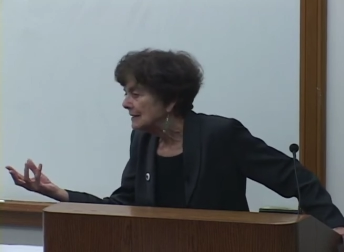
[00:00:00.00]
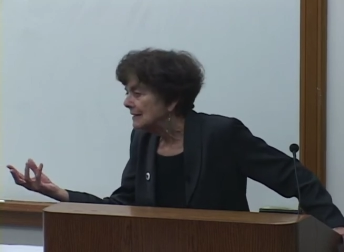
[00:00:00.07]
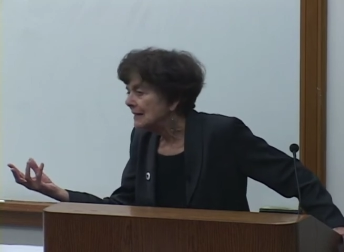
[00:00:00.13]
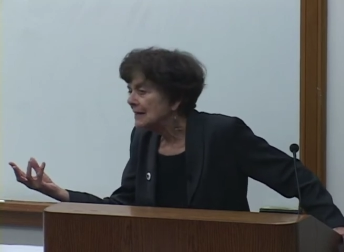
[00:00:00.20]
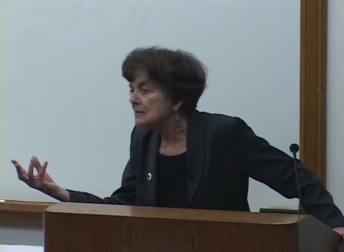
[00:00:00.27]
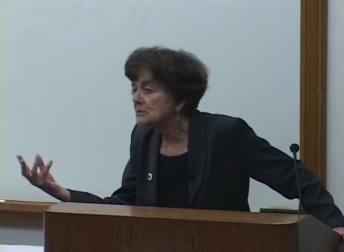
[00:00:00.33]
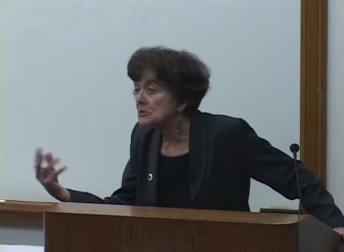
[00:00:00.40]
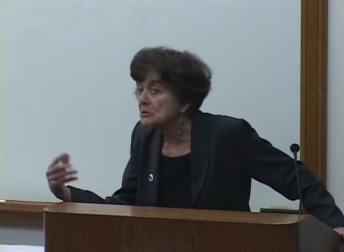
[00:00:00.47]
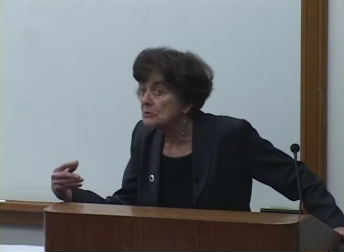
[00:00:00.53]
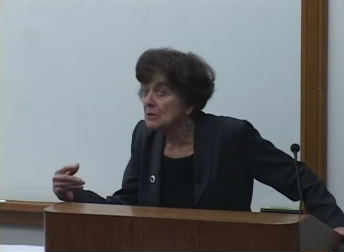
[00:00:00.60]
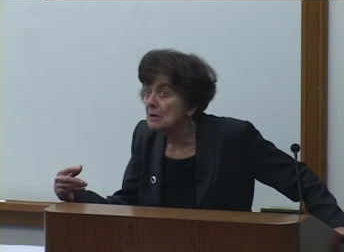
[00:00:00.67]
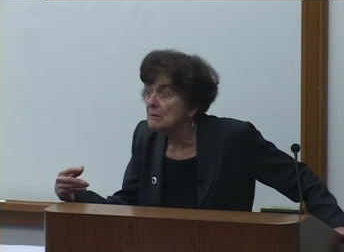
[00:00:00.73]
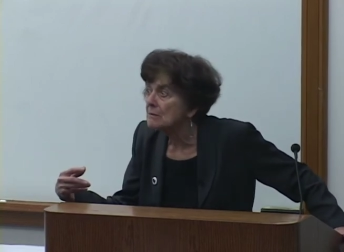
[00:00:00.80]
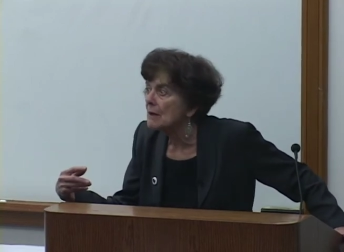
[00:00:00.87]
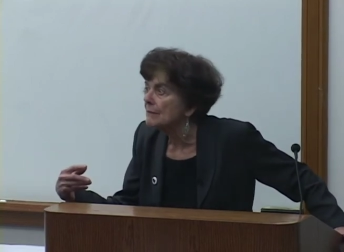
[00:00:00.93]
It's
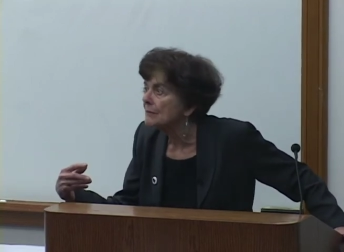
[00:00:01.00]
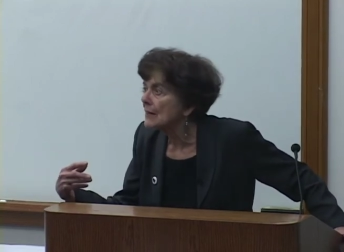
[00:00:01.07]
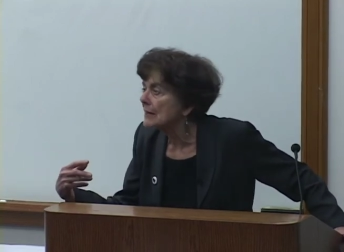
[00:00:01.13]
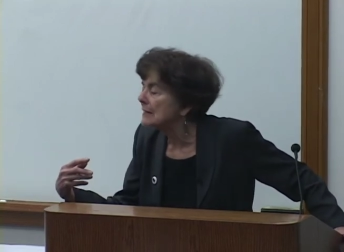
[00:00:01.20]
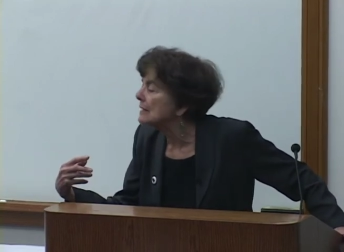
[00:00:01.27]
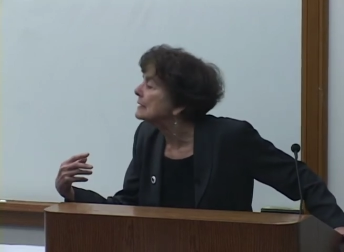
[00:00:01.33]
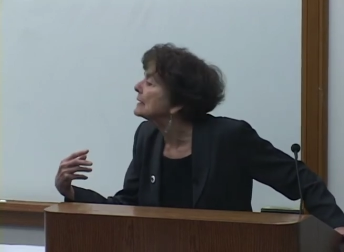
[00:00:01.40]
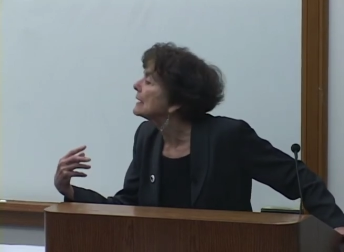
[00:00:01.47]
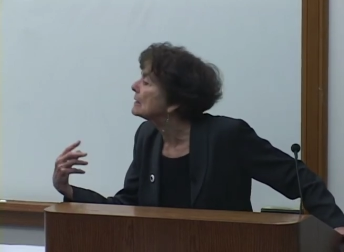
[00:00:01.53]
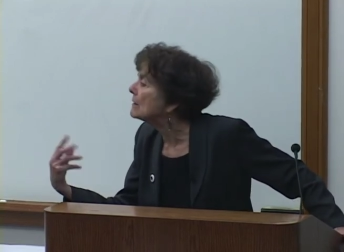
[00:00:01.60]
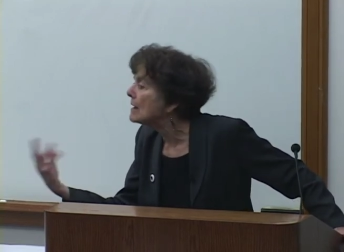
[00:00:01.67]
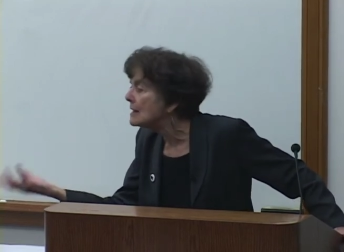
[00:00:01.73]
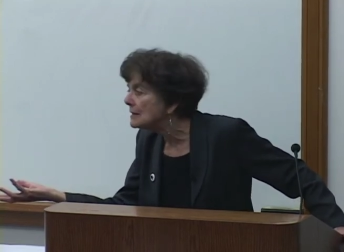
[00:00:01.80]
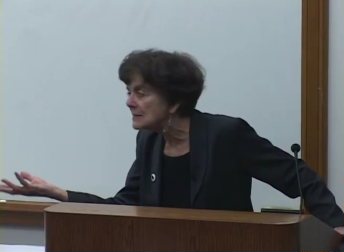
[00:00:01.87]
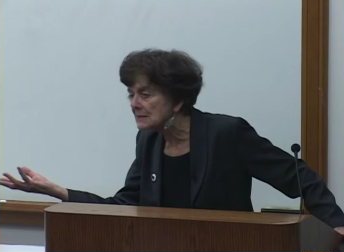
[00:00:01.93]
true that they can get
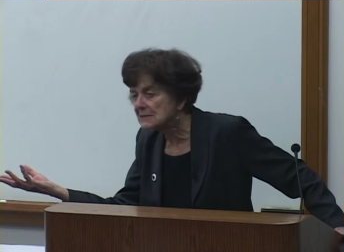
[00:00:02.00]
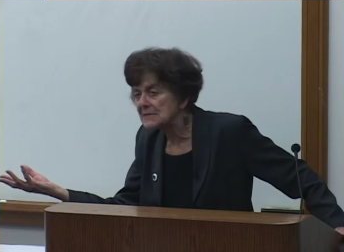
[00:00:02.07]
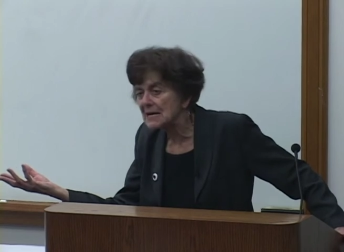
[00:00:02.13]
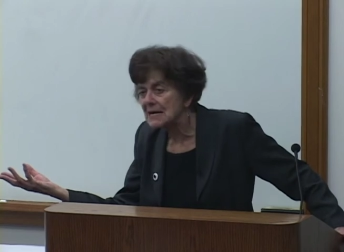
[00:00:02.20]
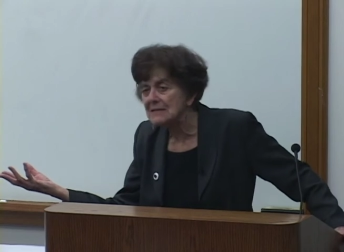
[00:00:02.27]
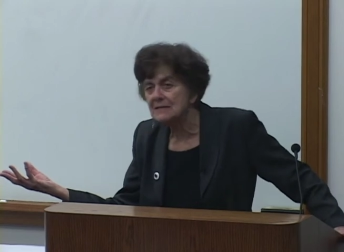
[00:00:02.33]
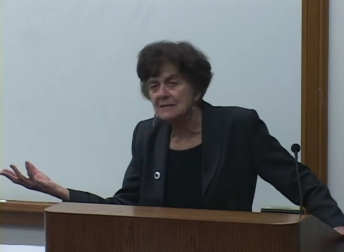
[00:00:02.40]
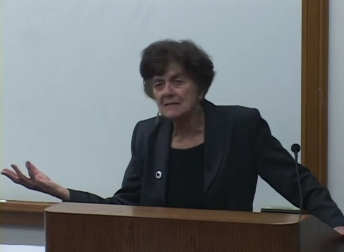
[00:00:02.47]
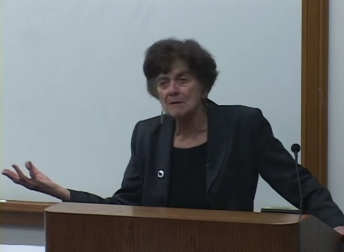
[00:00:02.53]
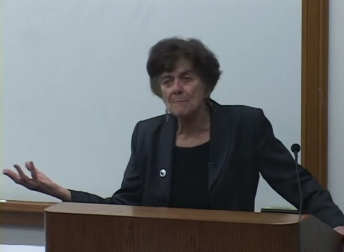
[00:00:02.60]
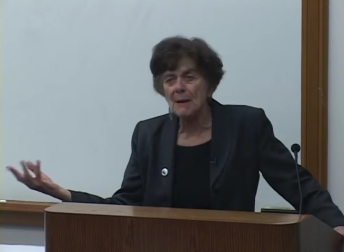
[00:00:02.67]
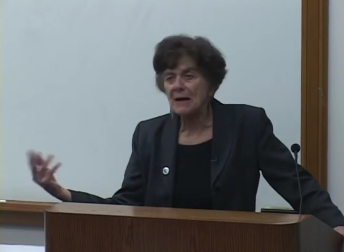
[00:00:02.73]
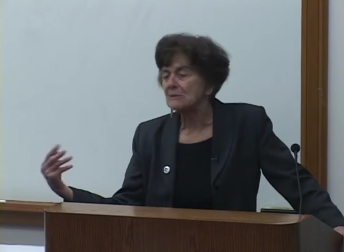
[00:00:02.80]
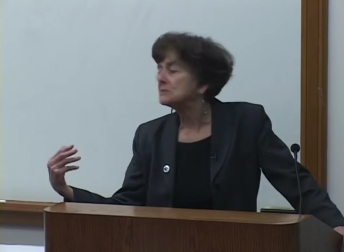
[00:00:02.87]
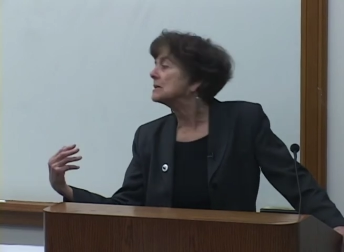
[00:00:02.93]
all excited
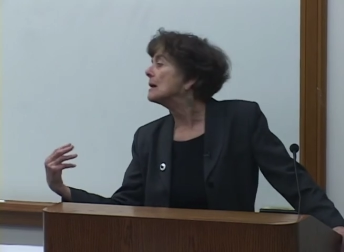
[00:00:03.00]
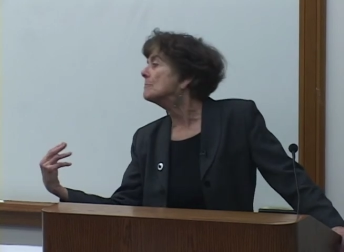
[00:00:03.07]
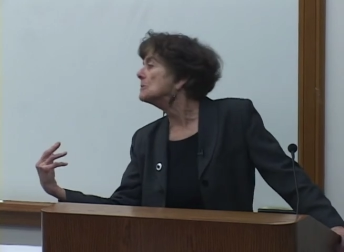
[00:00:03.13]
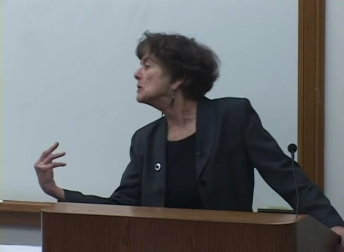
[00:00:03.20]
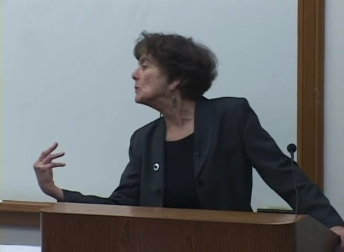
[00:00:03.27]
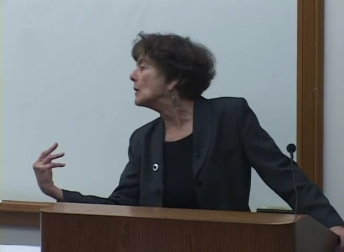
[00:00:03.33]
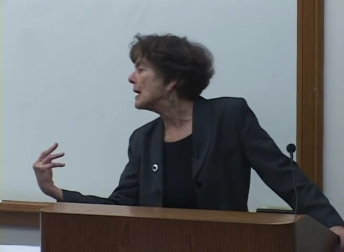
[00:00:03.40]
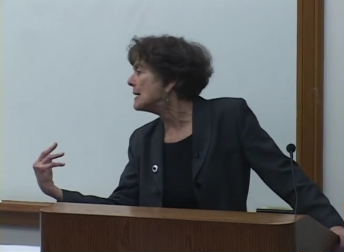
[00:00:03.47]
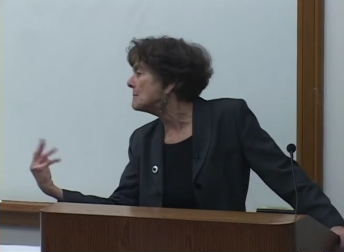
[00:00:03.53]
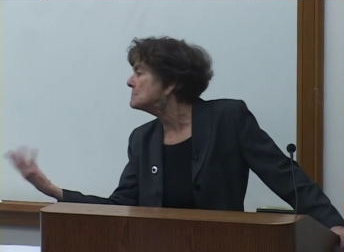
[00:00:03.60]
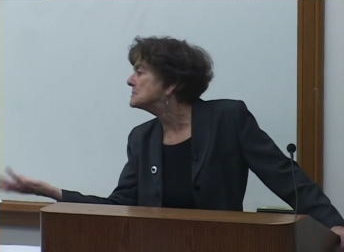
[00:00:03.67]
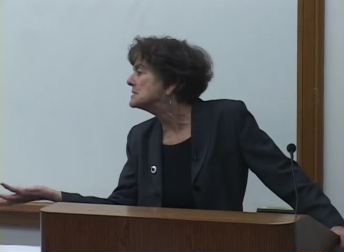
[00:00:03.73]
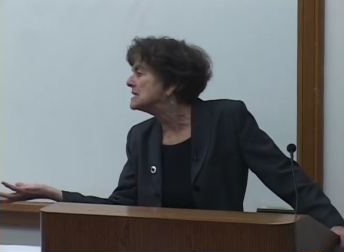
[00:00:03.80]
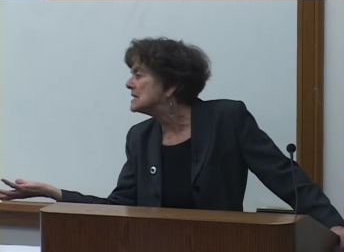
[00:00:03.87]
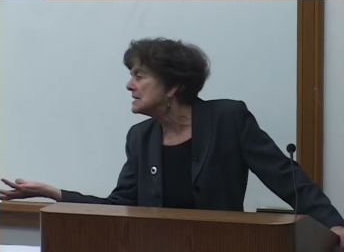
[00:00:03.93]
about
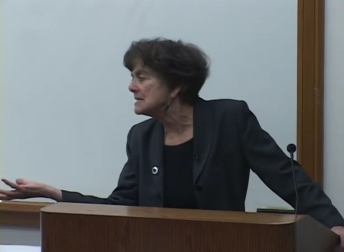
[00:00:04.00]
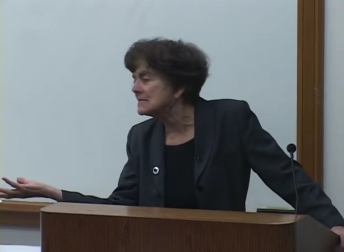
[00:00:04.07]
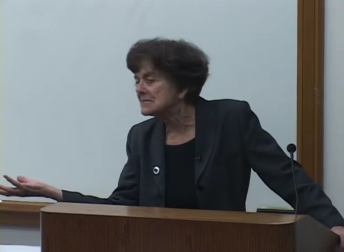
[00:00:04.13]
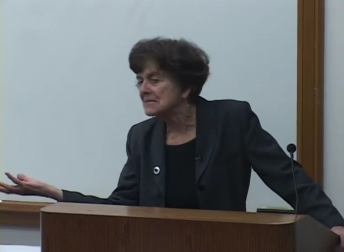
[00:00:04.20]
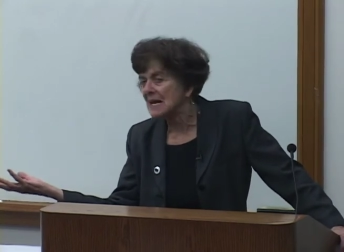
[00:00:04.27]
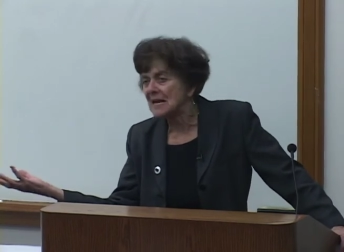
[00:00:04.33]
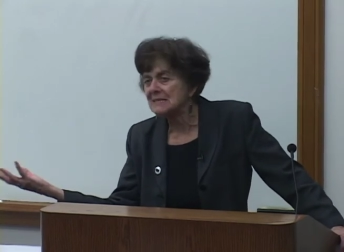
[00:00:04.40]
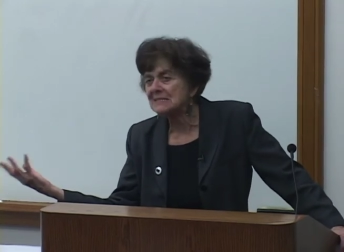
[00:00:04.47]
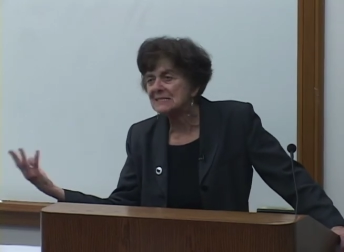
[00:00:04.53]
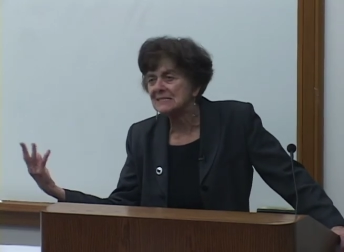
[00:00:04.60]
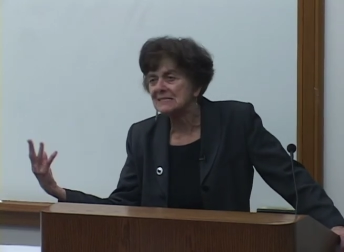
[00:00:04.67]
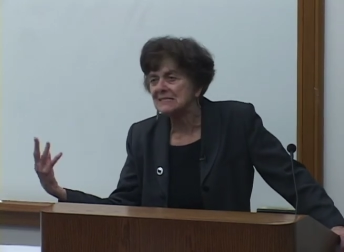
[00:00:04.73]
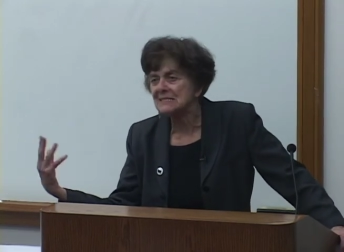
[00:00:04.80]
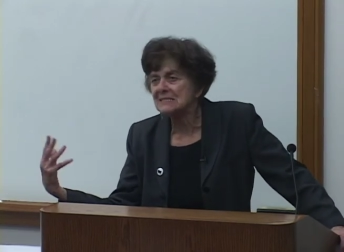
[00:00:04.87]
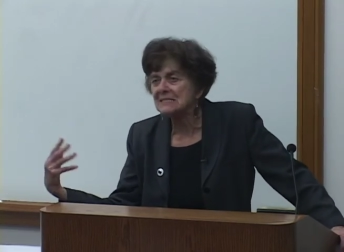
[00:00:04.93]
WMDs and
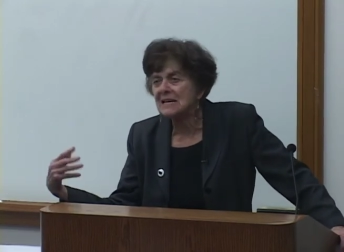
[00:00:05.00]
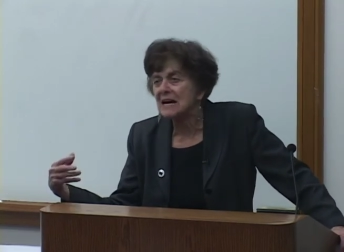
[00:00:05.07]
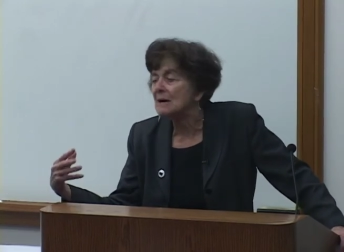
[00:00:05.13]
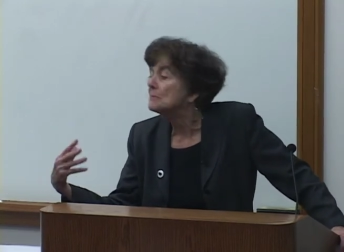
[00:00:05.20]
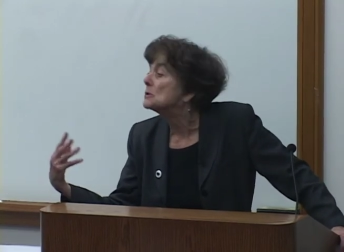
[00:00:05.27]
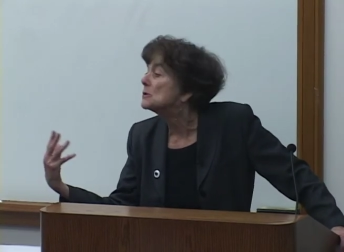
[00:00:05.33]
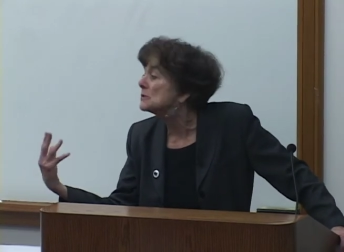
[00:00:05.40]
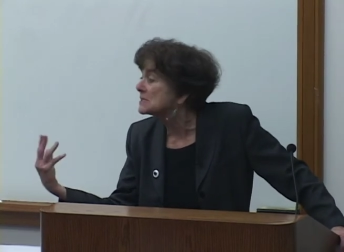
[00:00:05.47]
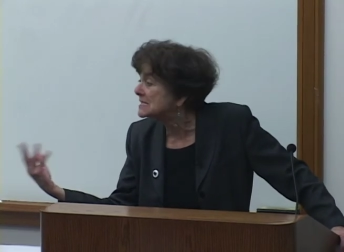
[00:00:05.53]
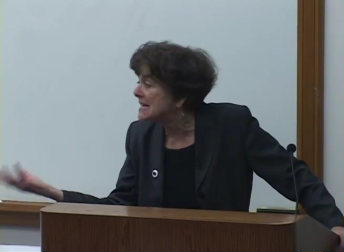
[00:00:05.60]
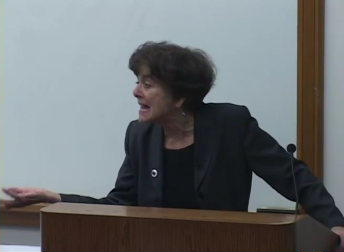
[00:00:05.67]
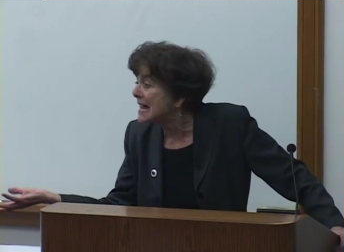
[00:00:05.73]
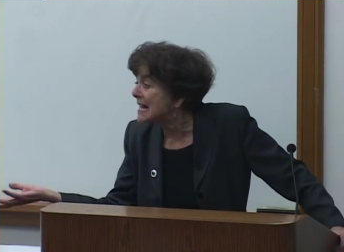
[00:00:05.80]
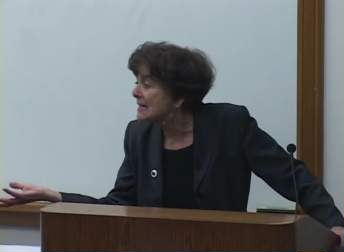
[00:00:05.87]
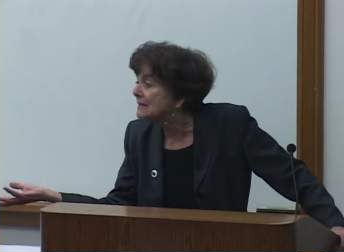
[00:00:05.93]
Saddam
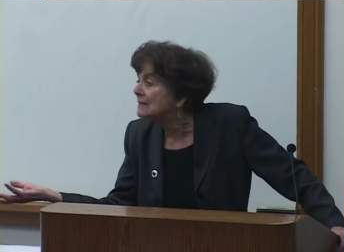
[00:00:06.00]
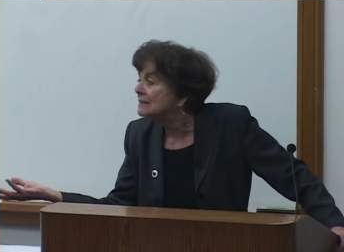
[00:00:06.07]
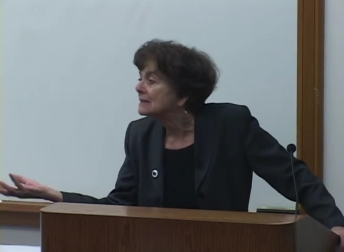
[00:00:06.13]
Hussein